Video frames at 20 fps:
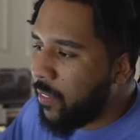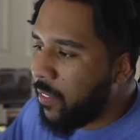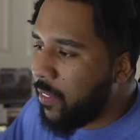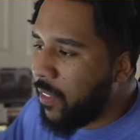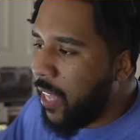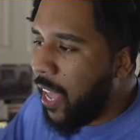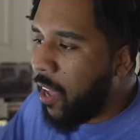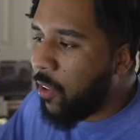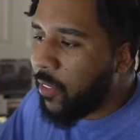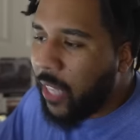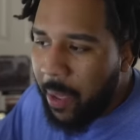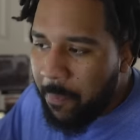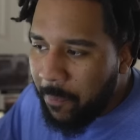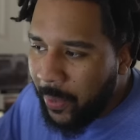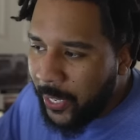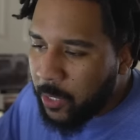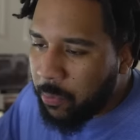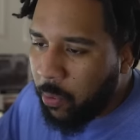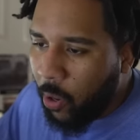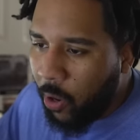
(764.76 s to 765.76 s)
Now, that
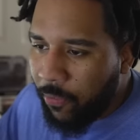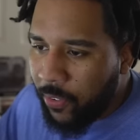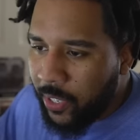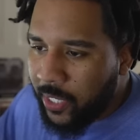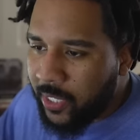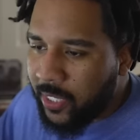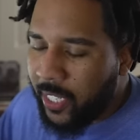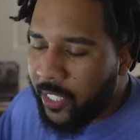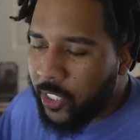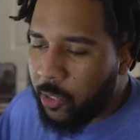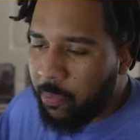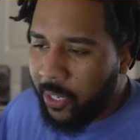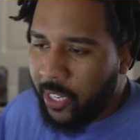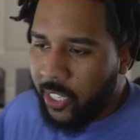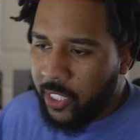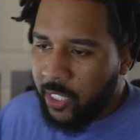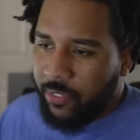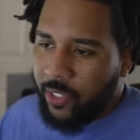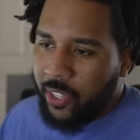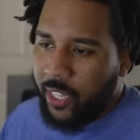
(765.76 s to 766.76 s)
makes perfect sense
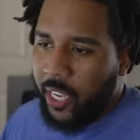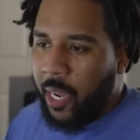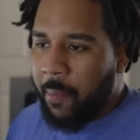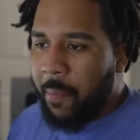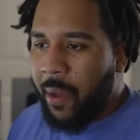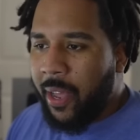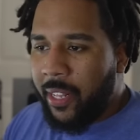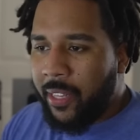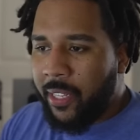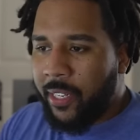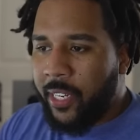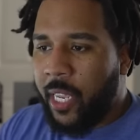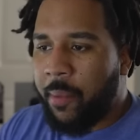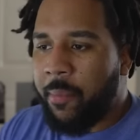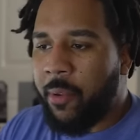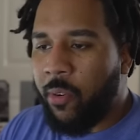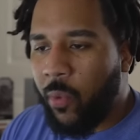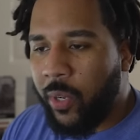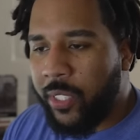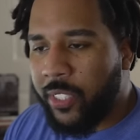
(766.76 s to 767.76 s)
because if you think about it, the
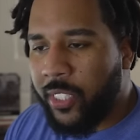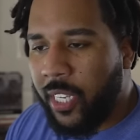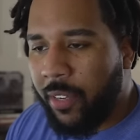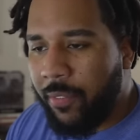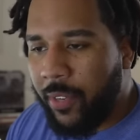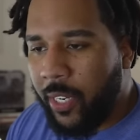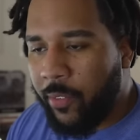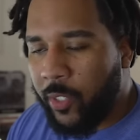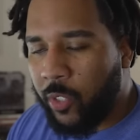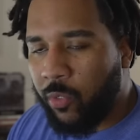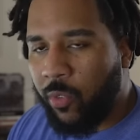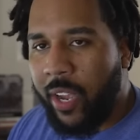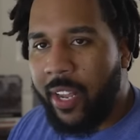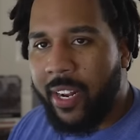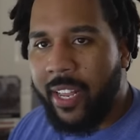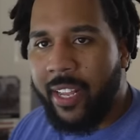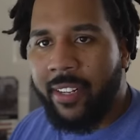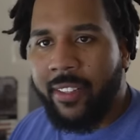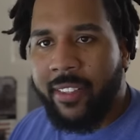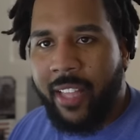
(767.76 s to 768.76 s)
Demon 170 was right
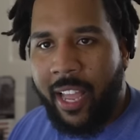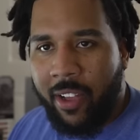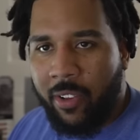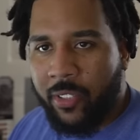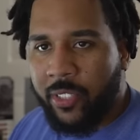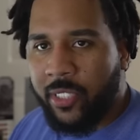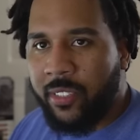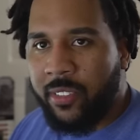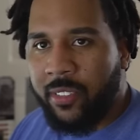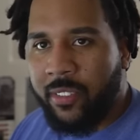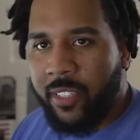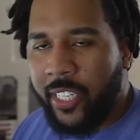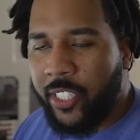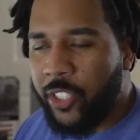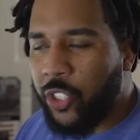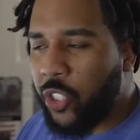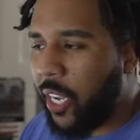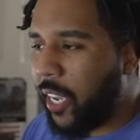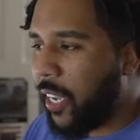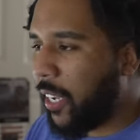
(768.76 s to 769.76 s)
at 1,000
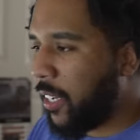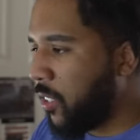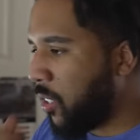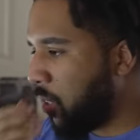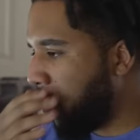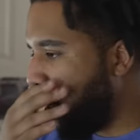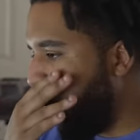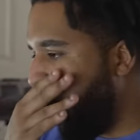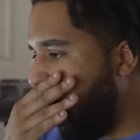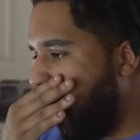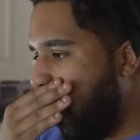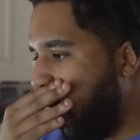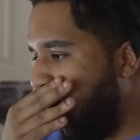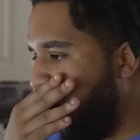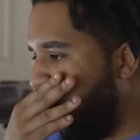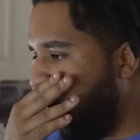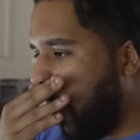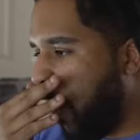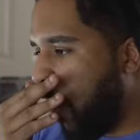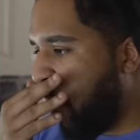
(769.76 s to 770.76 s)
and change.
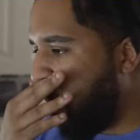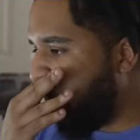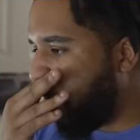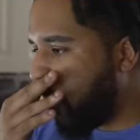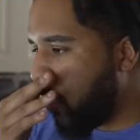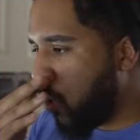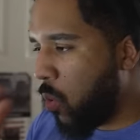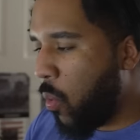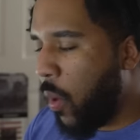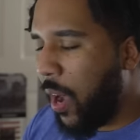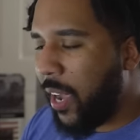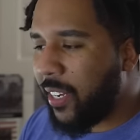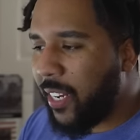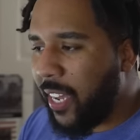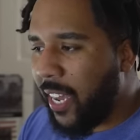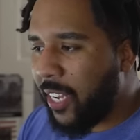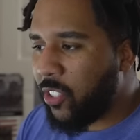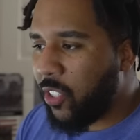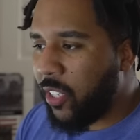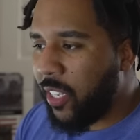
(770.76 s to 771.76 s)
So quite
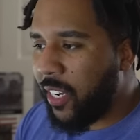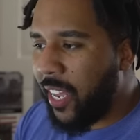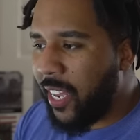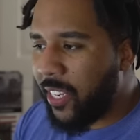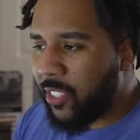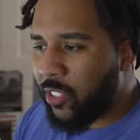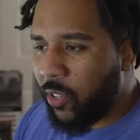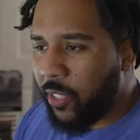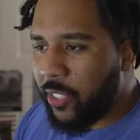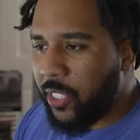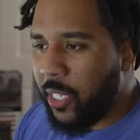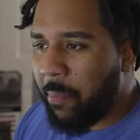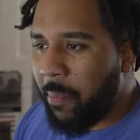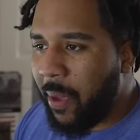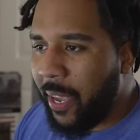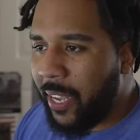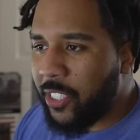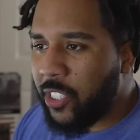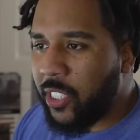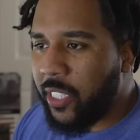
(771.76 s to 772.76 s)
naturally, the SRT
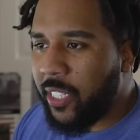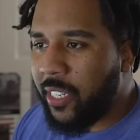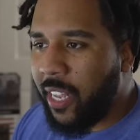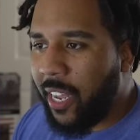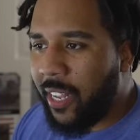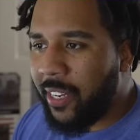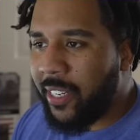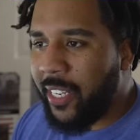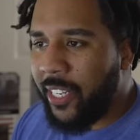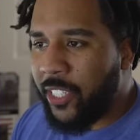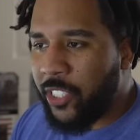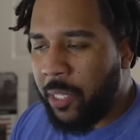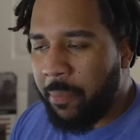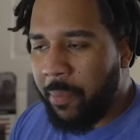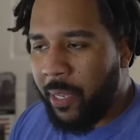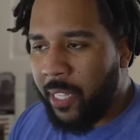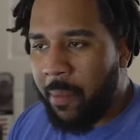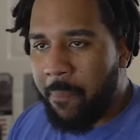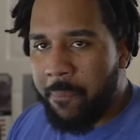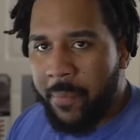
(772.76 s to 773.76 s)
Banshee needs to
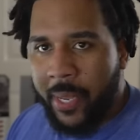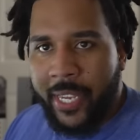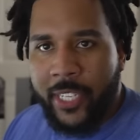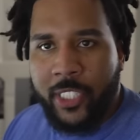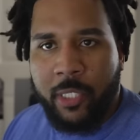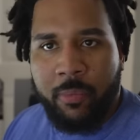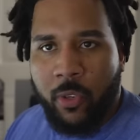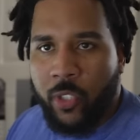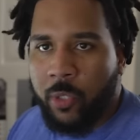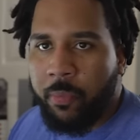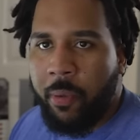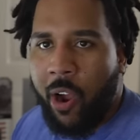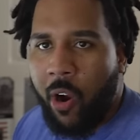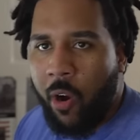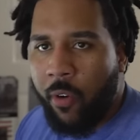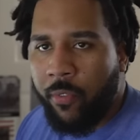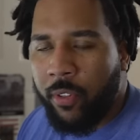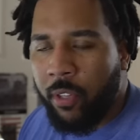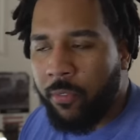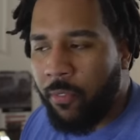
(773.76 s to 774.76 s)
be the biggest, most
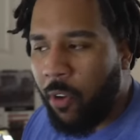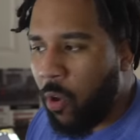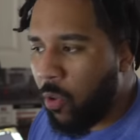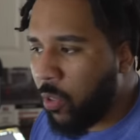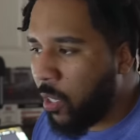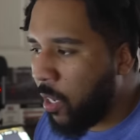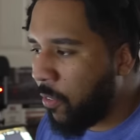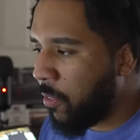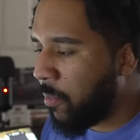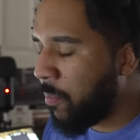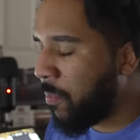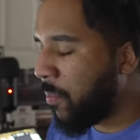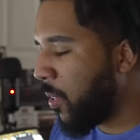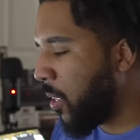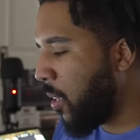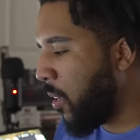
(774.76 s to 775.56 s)
powerful of all of them.